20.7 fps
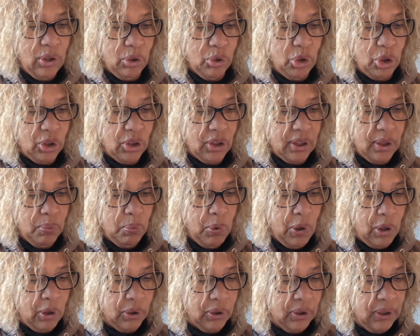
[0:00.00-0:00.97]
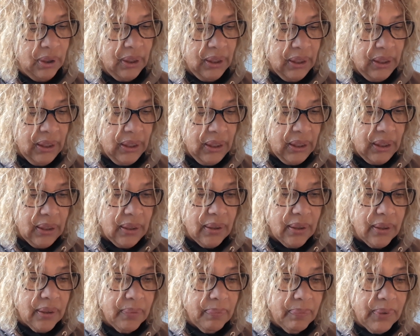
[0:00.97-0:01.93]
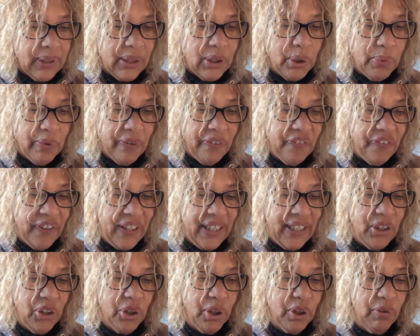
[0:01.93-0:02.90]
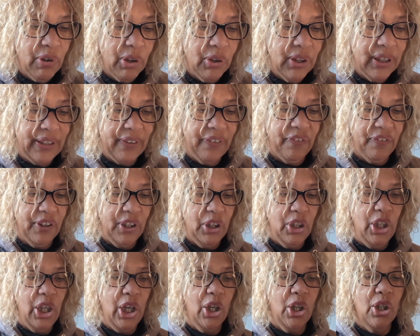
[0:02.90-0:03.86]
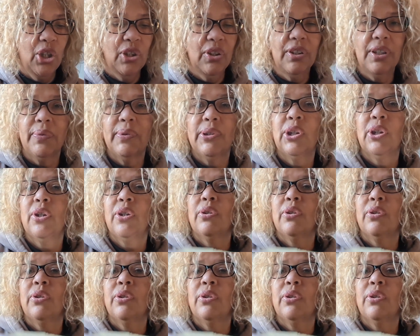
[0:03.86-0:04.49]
not just the one. They do a feature on different yarns, which I